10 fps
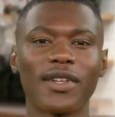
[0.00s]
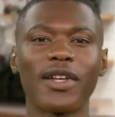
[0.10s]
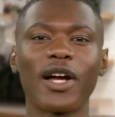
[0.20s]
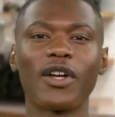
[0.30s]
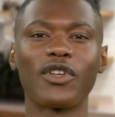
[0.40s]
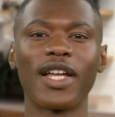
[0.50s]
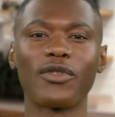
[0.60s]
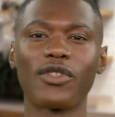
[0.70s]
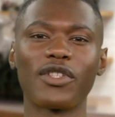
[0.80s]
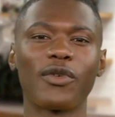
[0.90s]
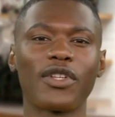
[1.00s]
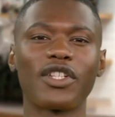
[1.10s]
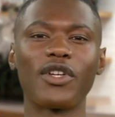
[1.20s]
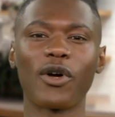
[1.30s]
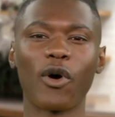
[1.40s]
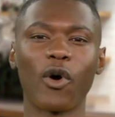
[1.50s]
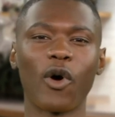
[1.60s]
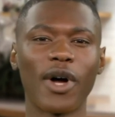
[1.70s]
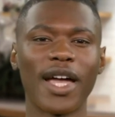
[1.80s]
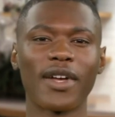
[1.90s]
Contractors shall ensure
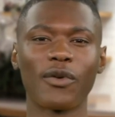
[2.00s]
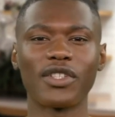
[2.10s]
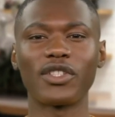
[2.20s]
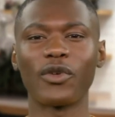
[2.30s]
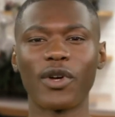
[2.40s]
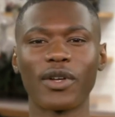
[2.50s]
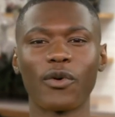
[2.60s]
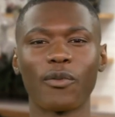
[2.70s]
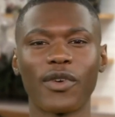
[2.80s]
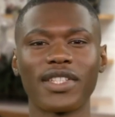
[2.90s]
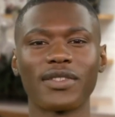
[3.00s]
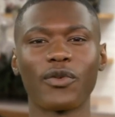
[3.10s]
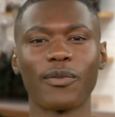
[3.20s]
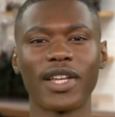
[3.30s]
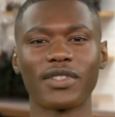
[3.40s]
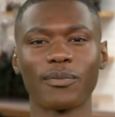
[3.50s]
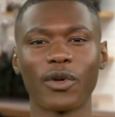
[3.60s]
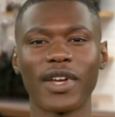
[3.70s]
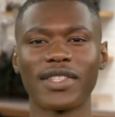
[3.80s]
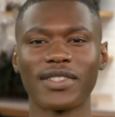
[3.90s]
all adequate shoring or bracing remains in
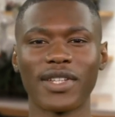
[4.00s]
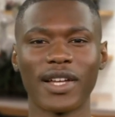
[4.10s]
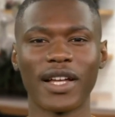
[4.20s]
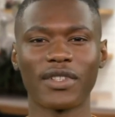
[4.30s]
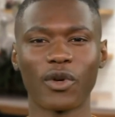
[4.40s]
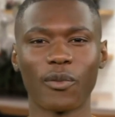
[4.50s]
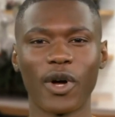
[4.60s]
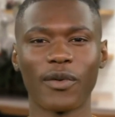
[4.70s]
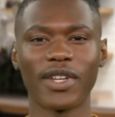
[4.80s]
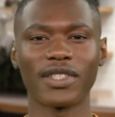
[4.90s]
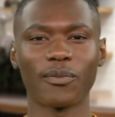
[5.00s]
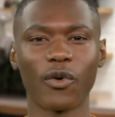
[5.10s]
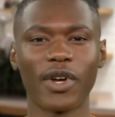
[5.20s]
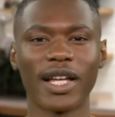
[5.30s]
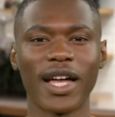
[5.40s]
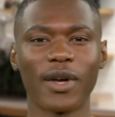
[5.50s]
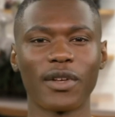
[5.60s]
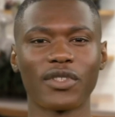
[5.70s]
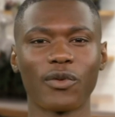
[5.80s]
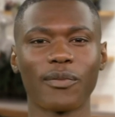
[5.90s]
place until permanent supporting
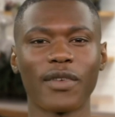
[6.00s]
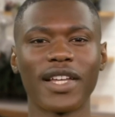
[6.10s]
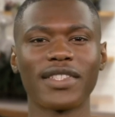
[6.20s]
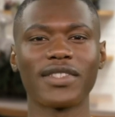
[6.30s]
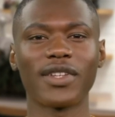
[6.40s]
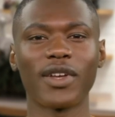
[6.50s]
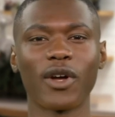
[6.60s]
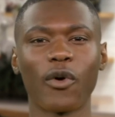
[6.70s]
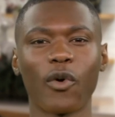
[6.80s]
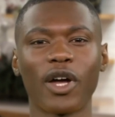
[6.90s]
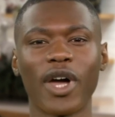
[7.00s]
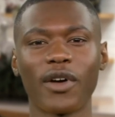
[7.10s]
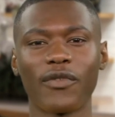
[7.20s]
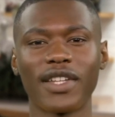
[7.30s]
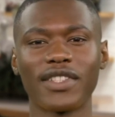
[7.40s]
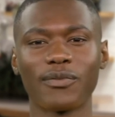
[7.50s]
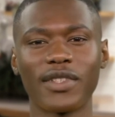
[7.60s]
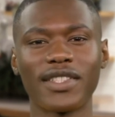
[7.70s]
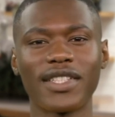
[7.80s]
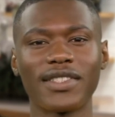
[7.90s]
elements are in place or concrete has been
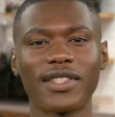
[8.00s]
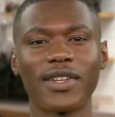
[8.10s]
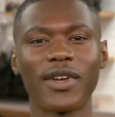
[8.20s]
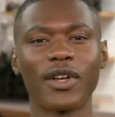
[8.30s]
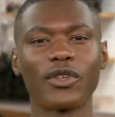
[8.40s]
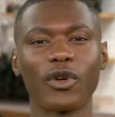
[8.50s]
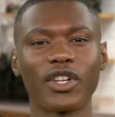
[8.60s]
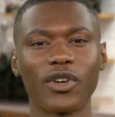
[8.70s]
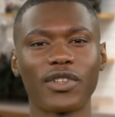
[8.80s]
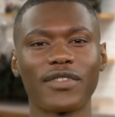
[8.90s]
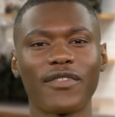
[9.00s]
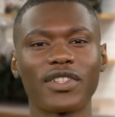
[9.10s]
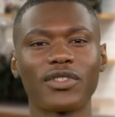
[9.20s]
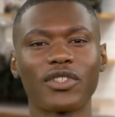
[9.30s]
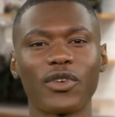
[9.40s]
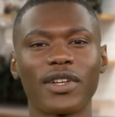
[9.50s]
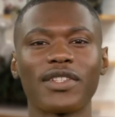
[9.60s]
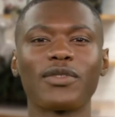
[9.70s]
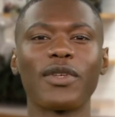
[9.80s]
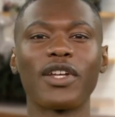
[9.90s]
tested to assure sufficient strength
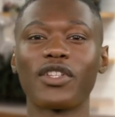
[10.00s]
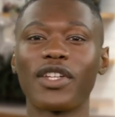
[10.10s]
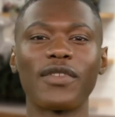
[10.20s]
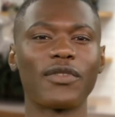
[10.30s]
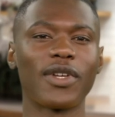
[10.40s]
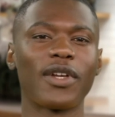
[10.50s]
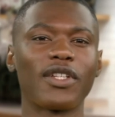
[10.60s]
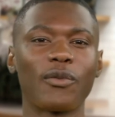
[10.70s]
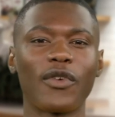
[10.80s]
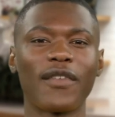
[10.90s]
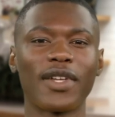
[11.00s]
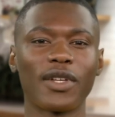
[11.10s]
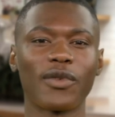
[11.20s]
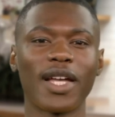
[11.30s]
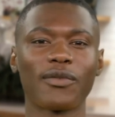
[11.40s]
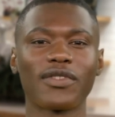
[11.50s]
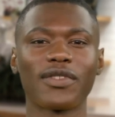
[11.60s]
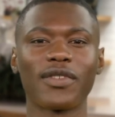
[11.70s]
has been achieved to prevent collapse.